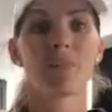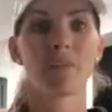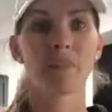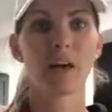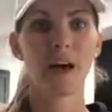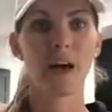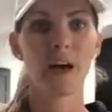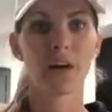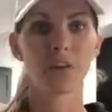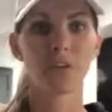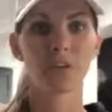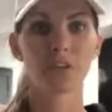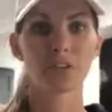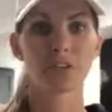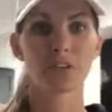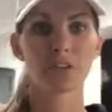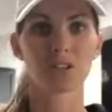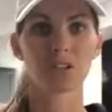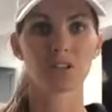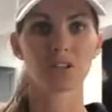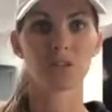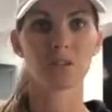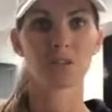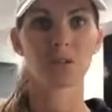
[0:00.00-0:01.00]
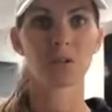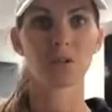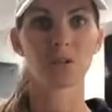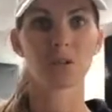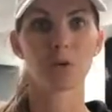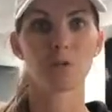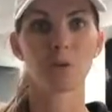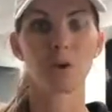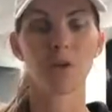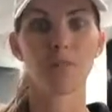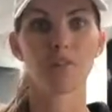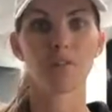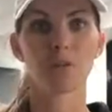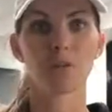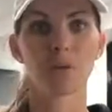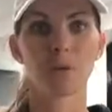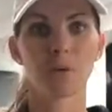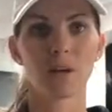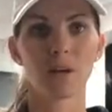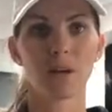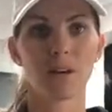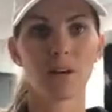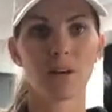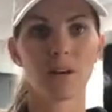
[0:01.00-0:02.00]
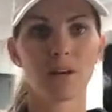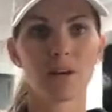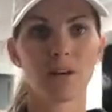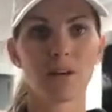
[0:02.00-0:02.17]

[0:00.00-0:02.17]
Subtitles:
that healthy, delicious meal you want for the week.